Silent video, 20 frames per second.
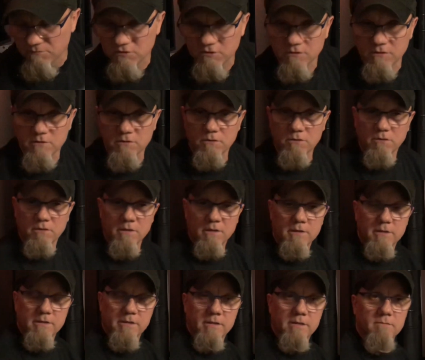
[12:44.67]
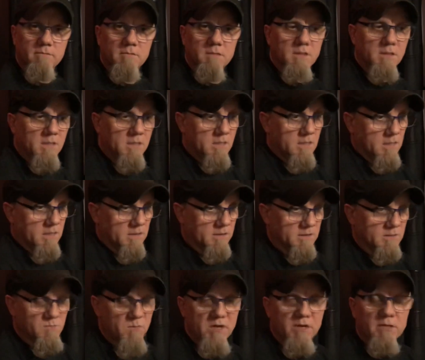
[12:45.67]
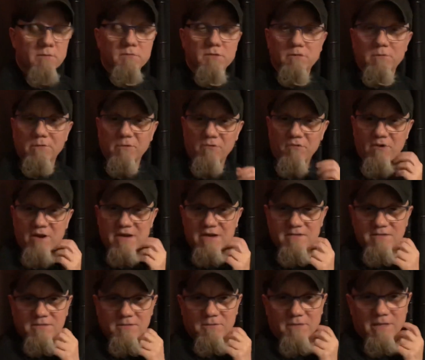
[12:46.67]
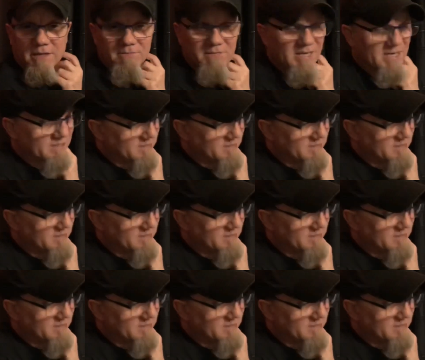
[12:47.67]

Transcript: through the door and uh, got to spin them. They were great. So um, yeah,